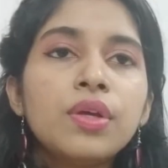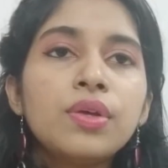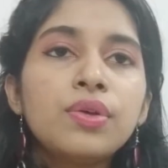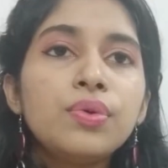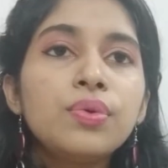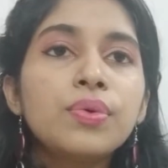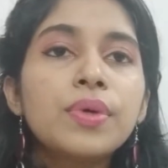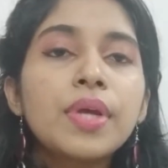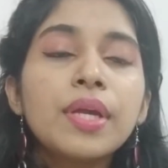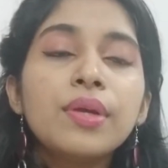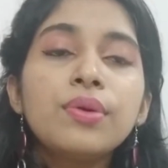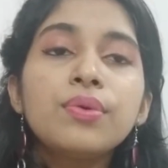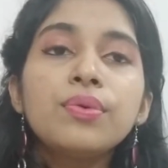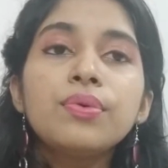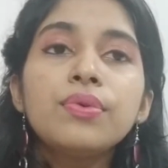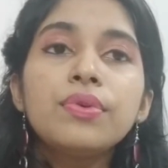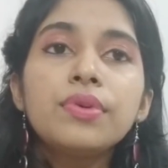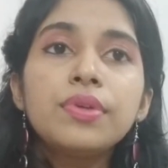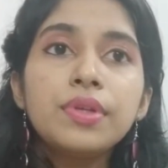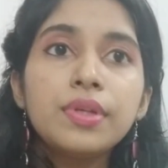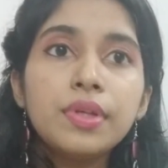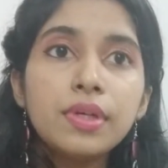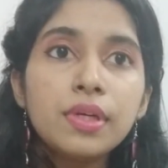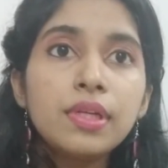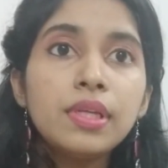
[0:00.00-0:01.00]
You can do
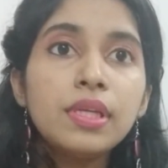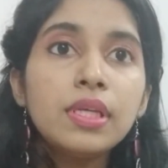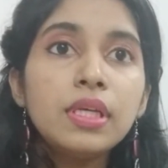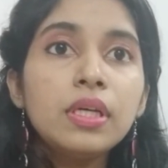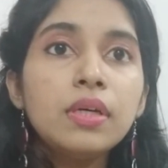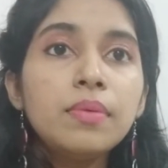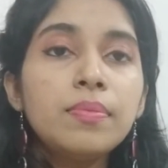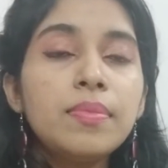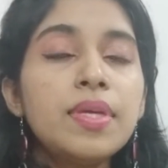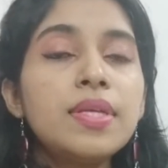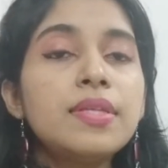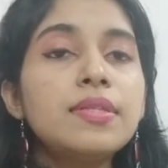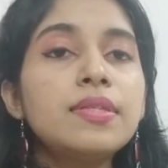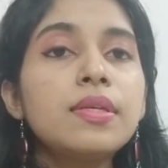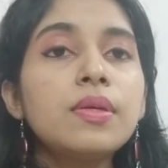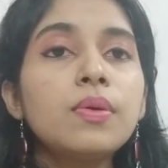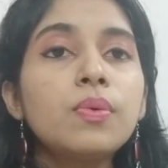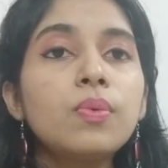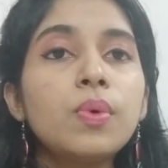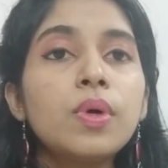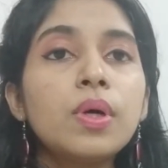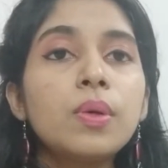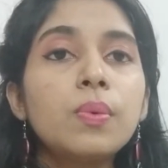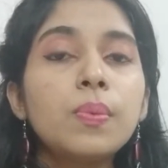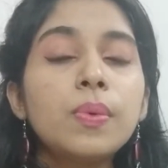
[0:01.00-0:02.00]
really
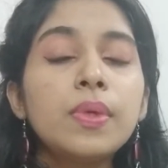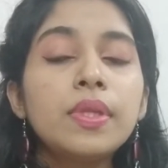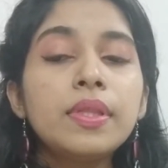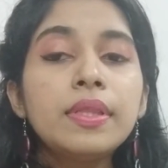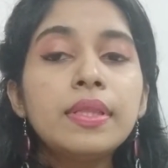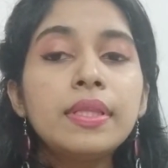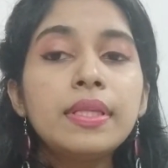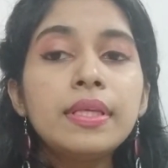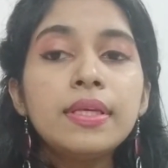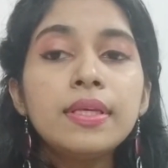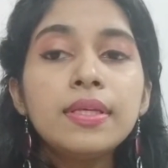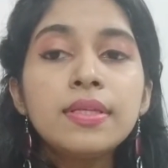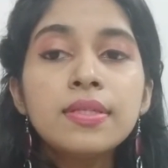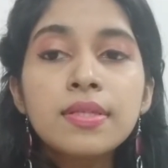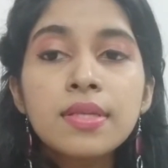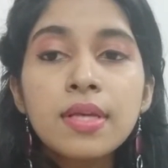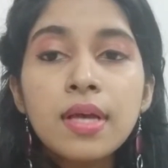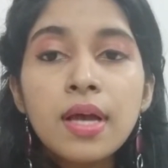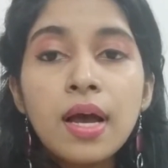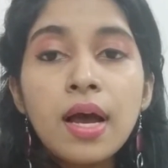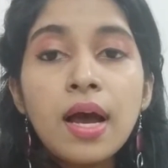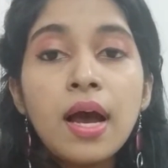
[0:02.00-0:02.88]
amazing work with these.